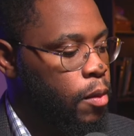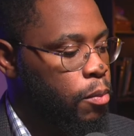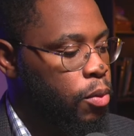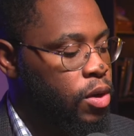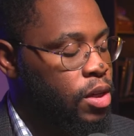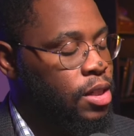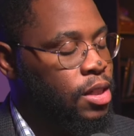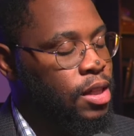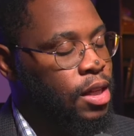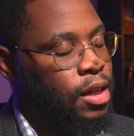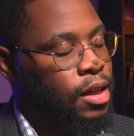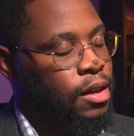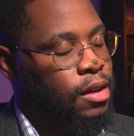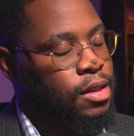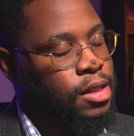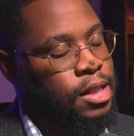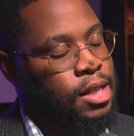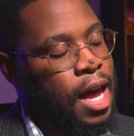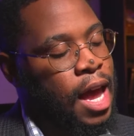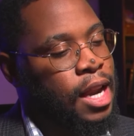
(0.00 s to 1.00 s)

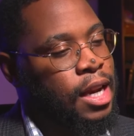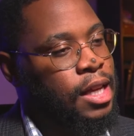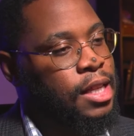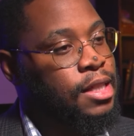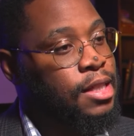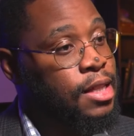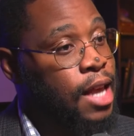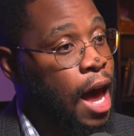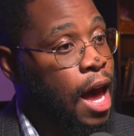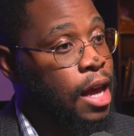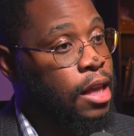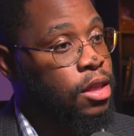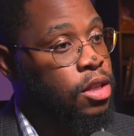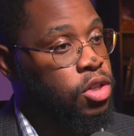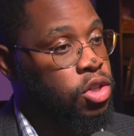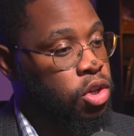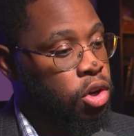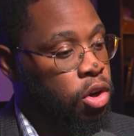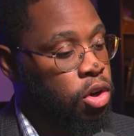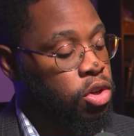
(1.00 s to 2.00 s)
priestly society inside
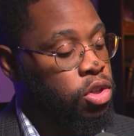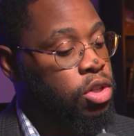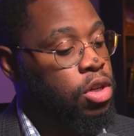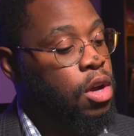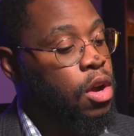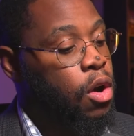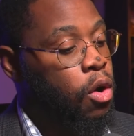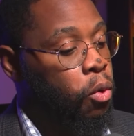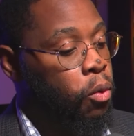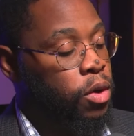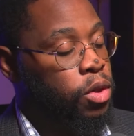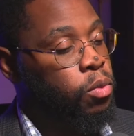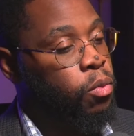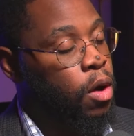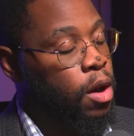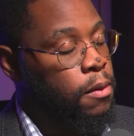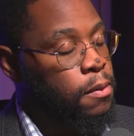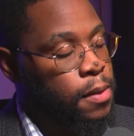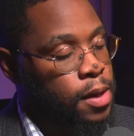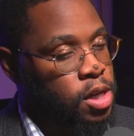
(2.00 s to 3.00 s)
the church, with
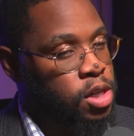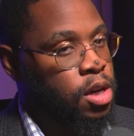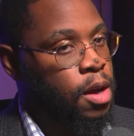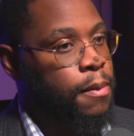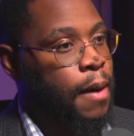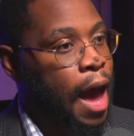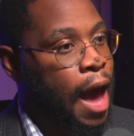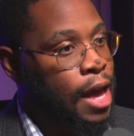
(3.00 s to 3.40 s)
one bishop,